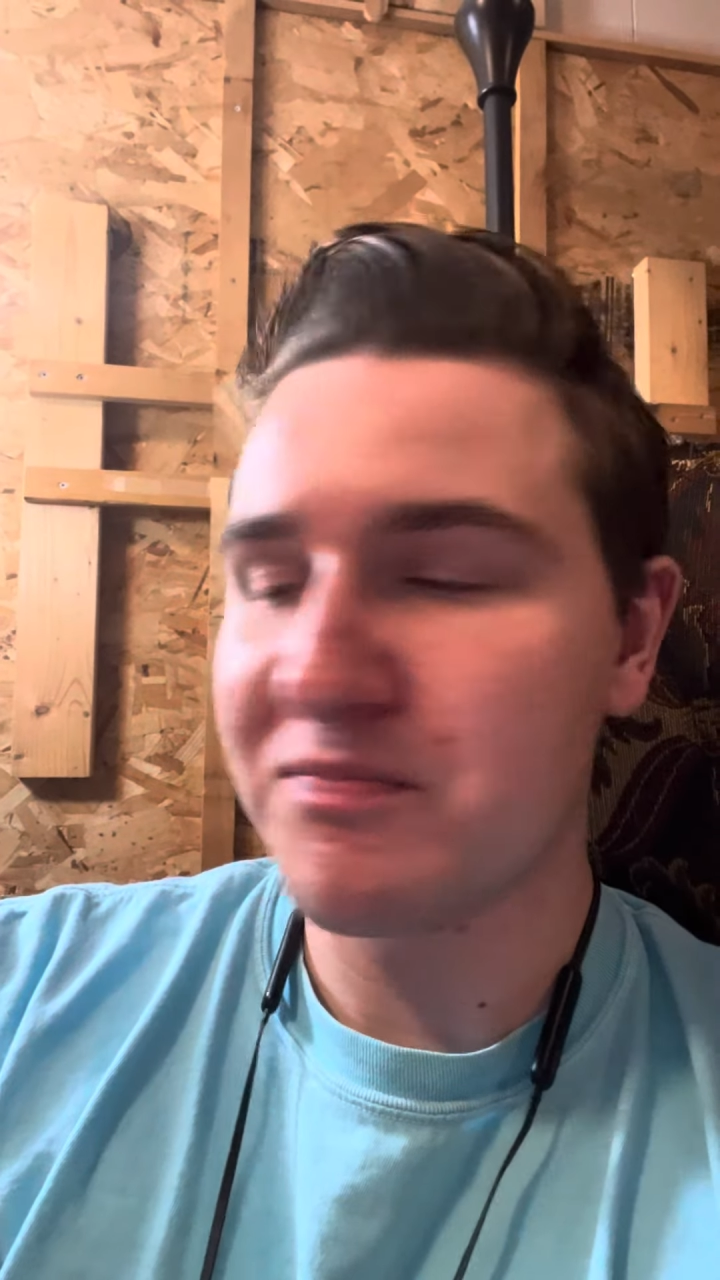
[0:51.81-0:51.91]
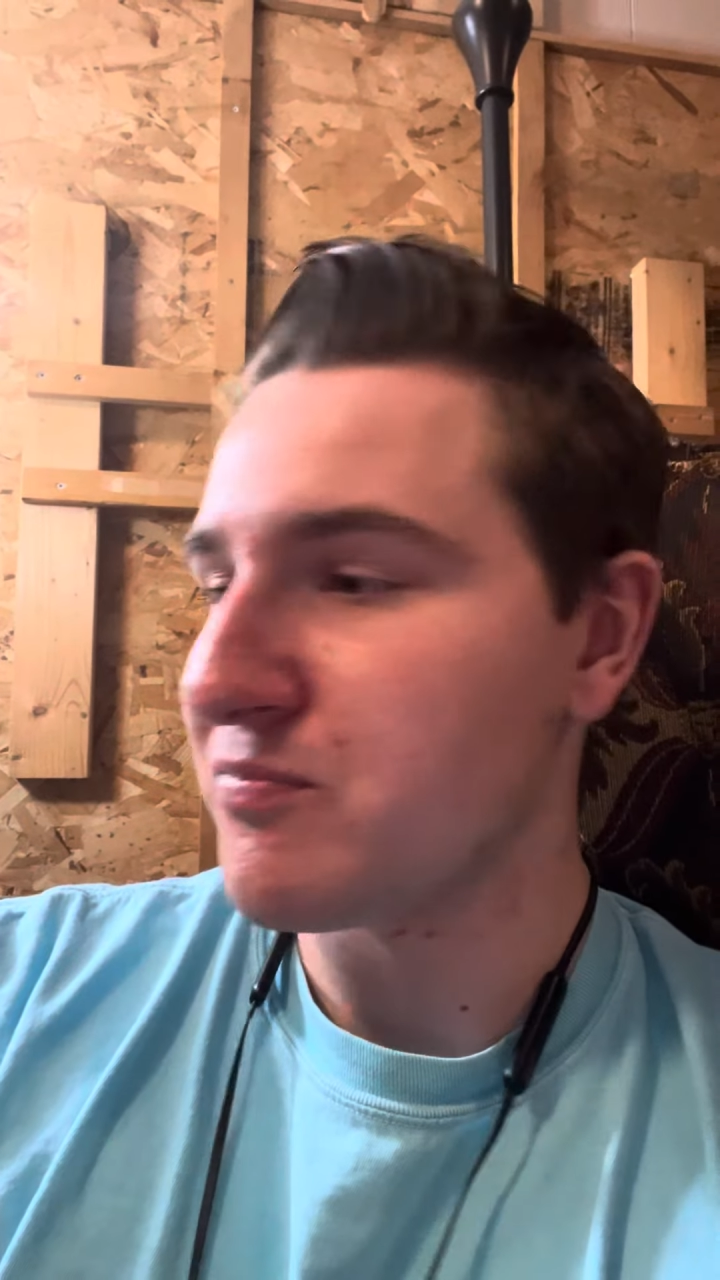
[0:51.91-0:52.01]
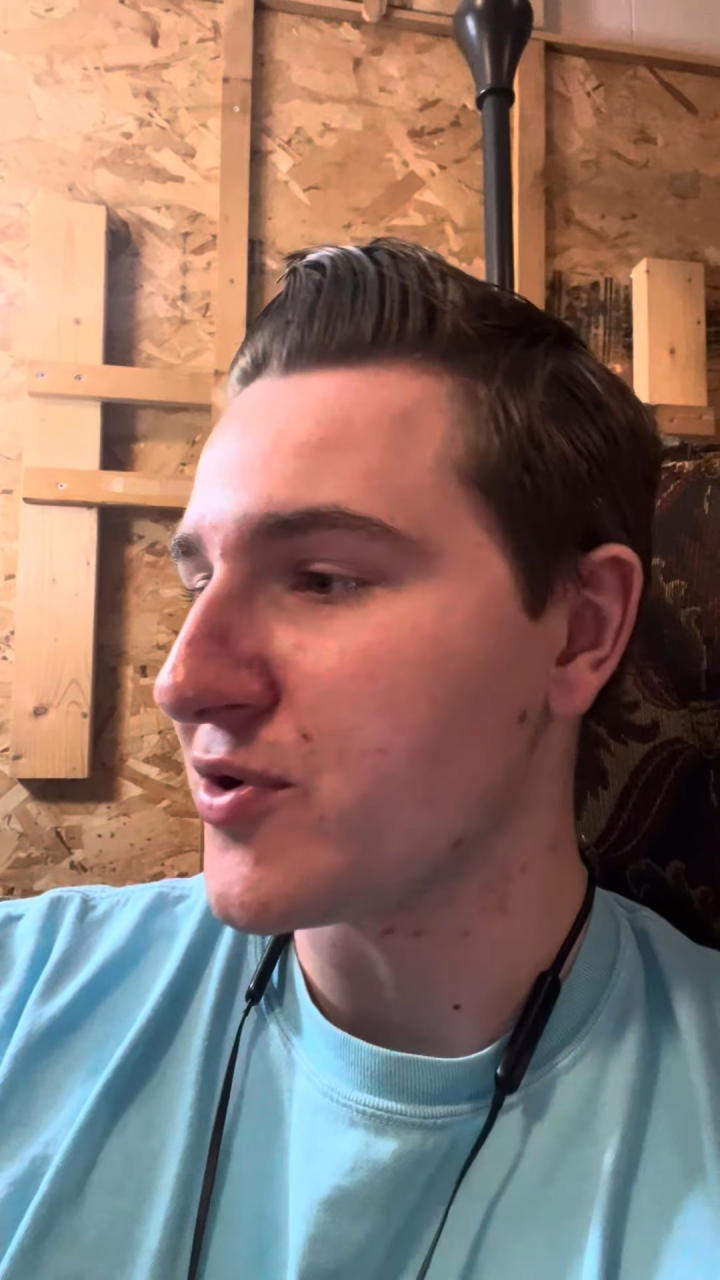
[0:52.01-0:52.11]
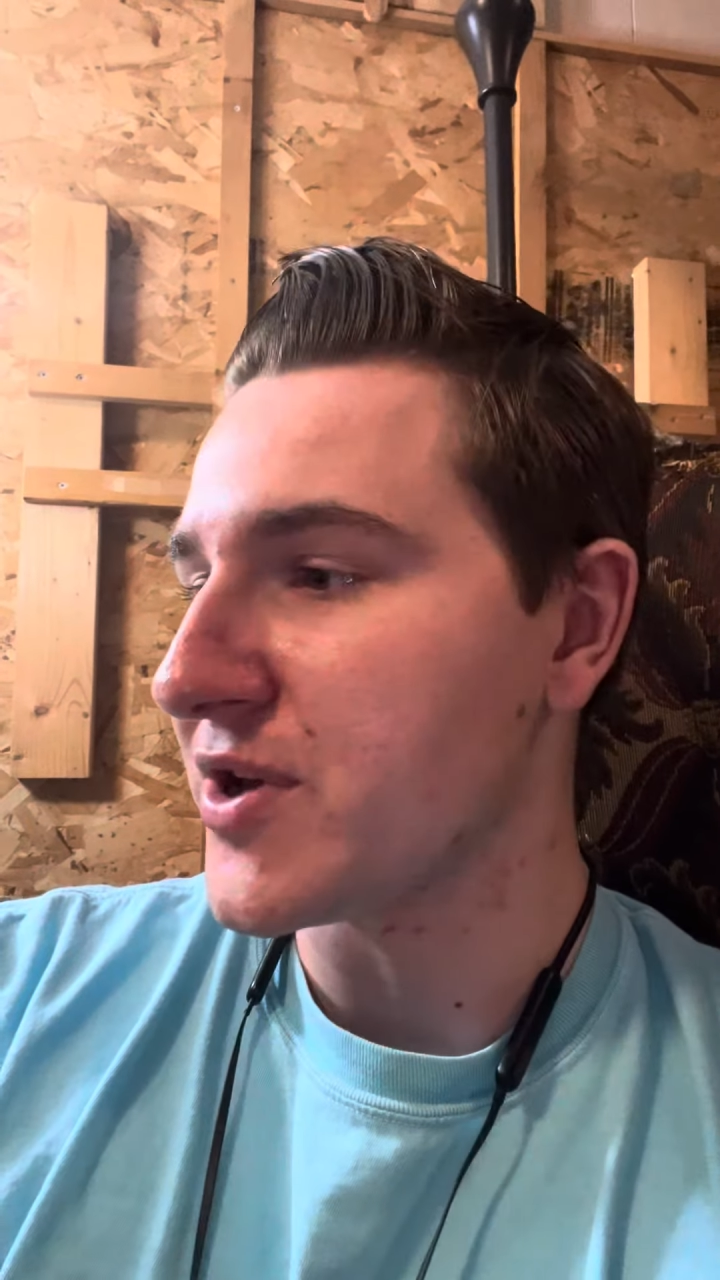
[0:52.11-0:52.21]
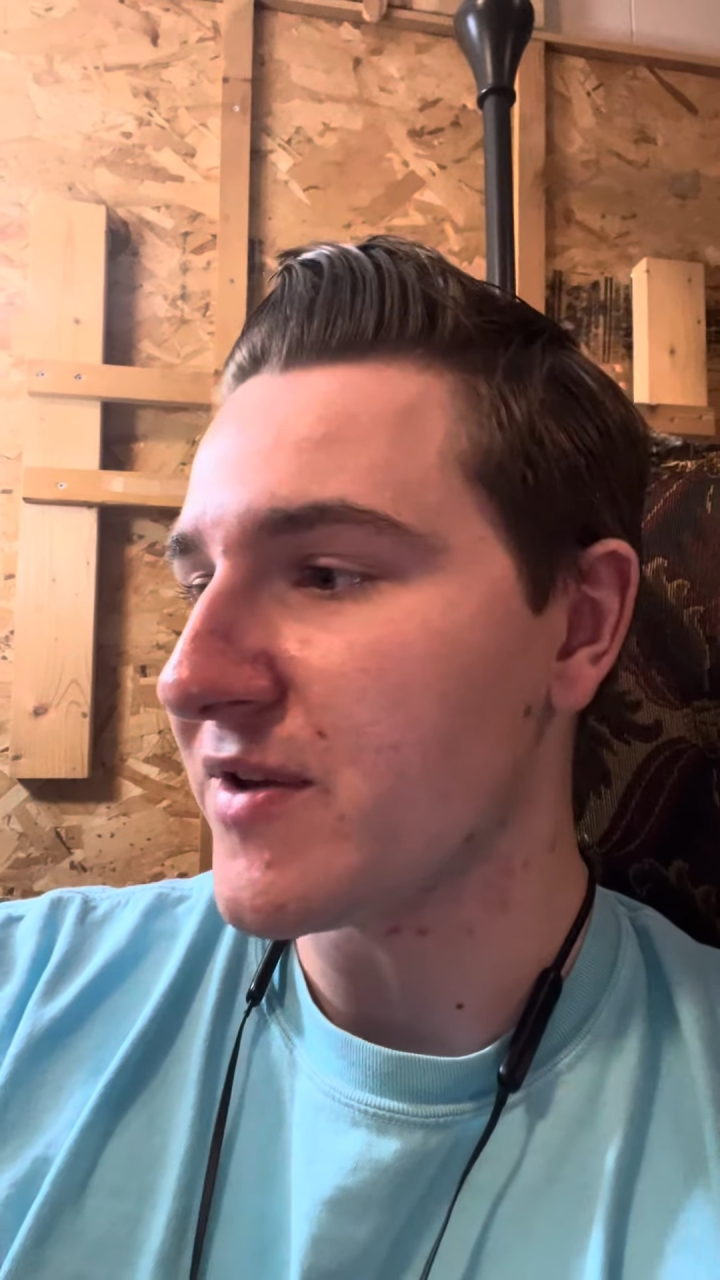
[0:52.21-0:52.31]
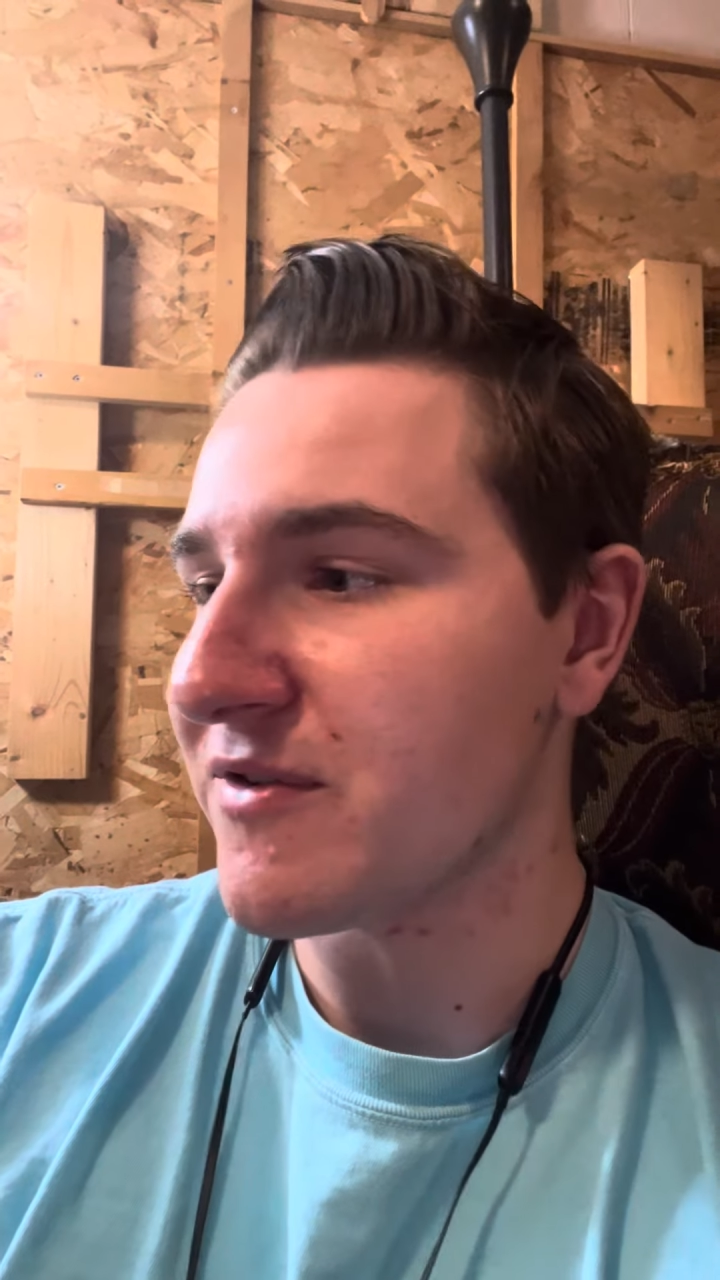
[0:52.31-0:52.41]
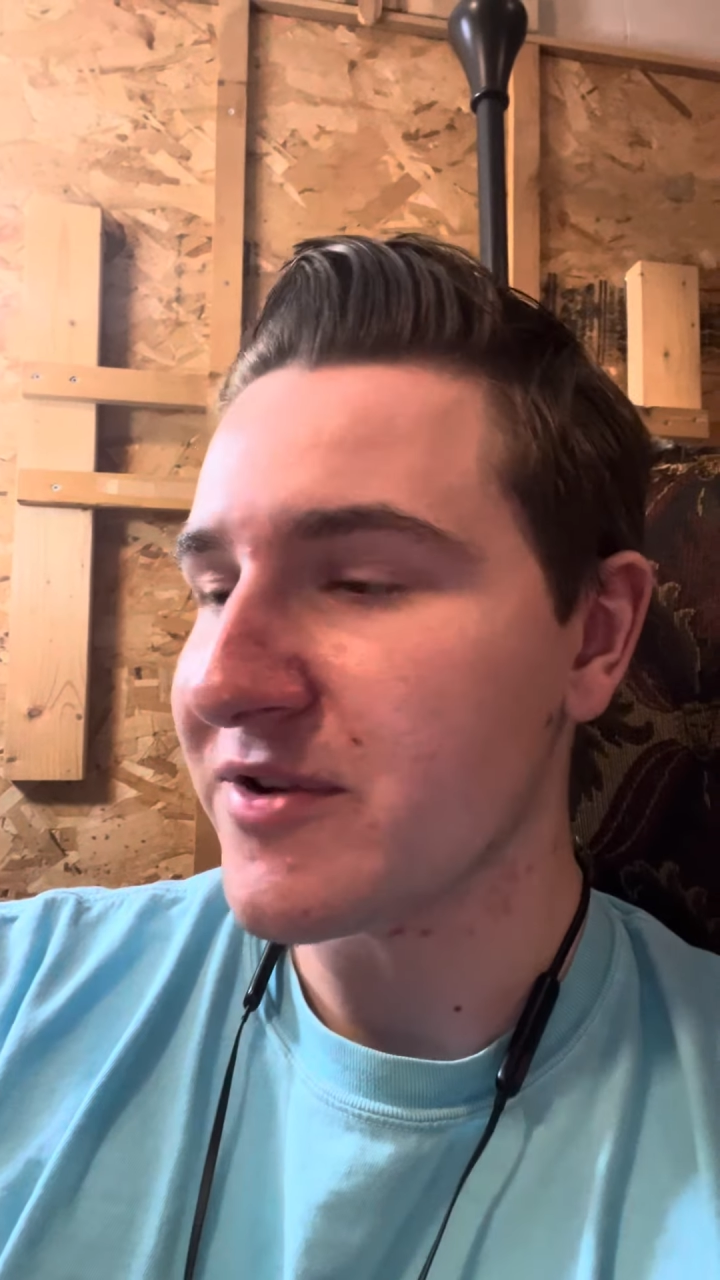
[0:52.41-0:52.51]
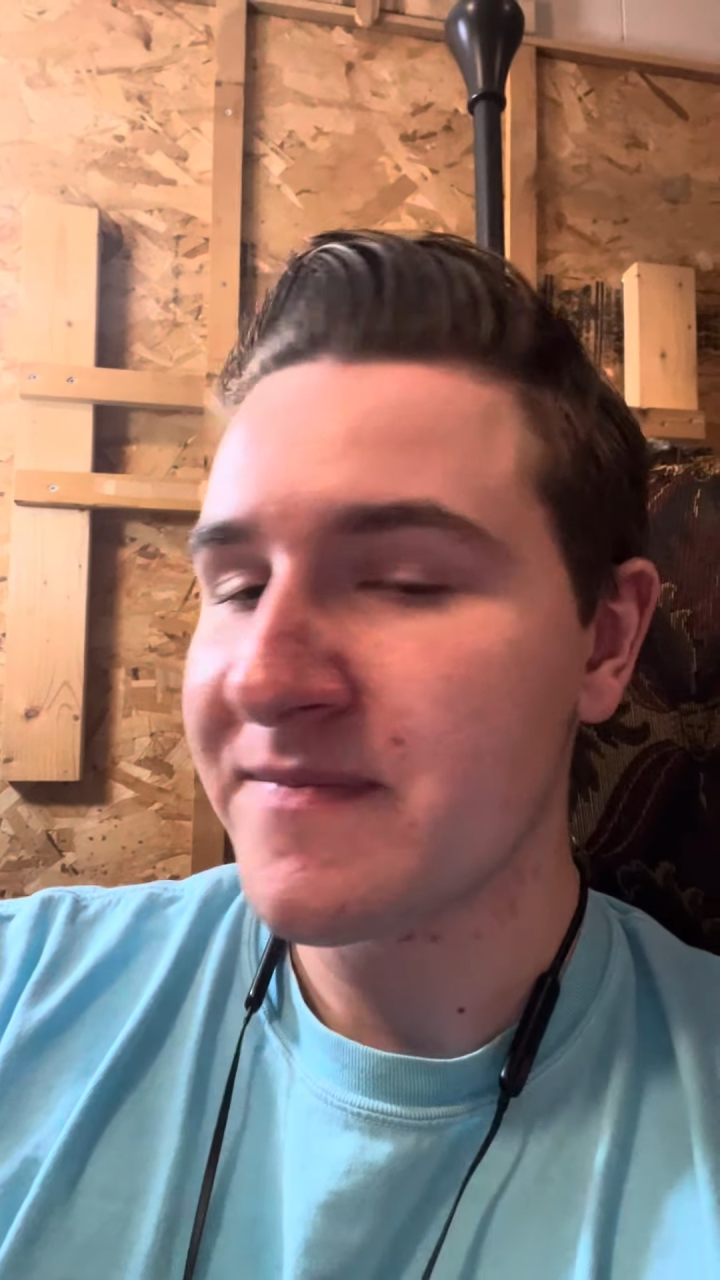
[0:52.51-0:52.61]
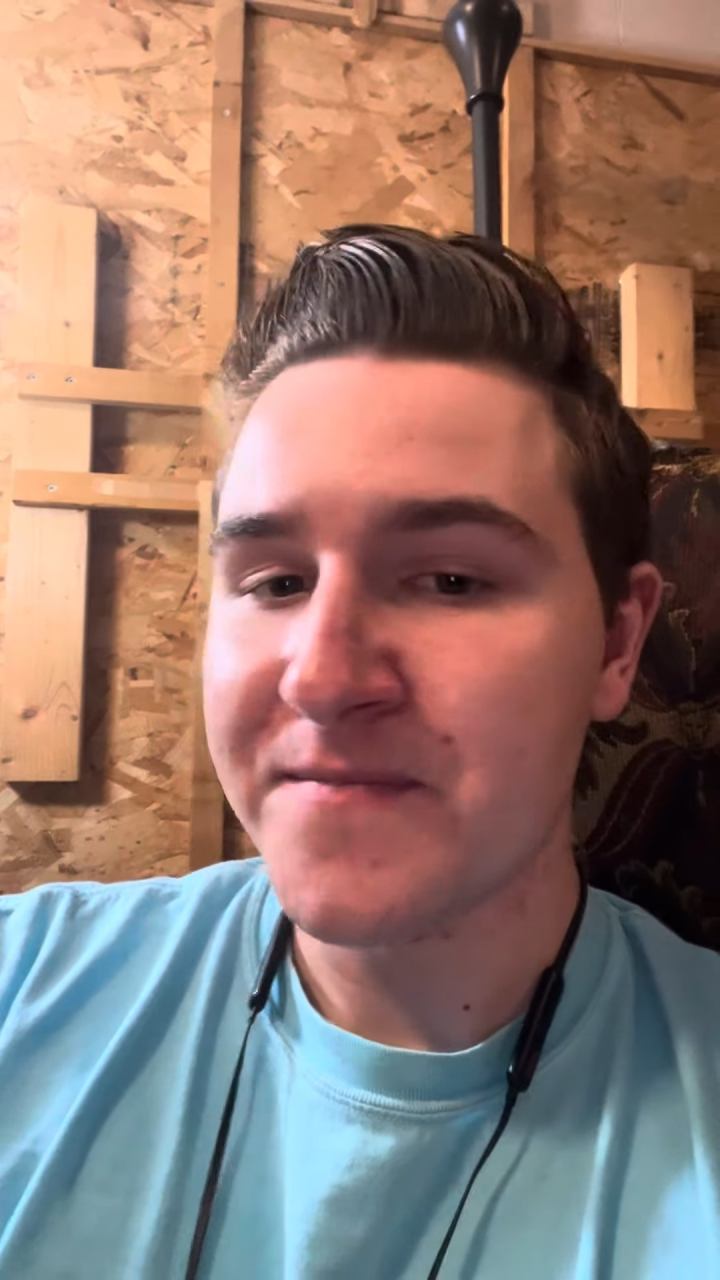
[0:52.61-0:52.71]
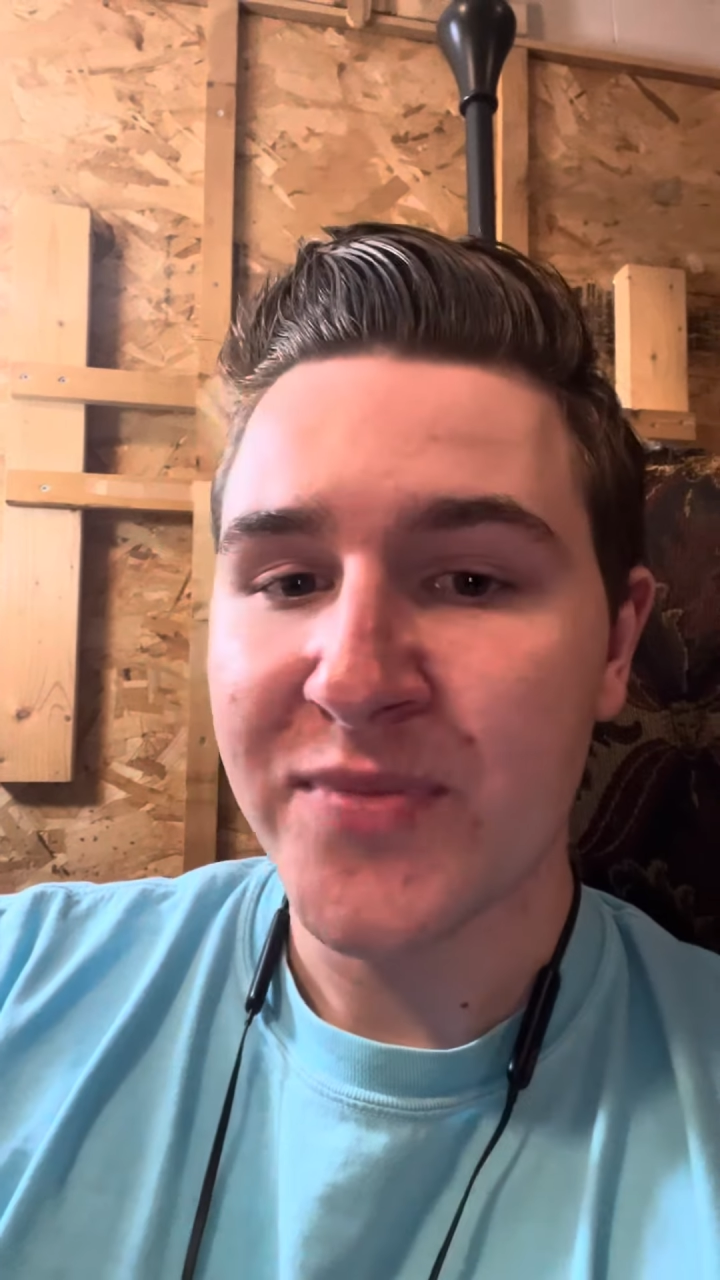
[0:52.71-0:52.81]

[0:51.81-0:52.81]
pretty easily.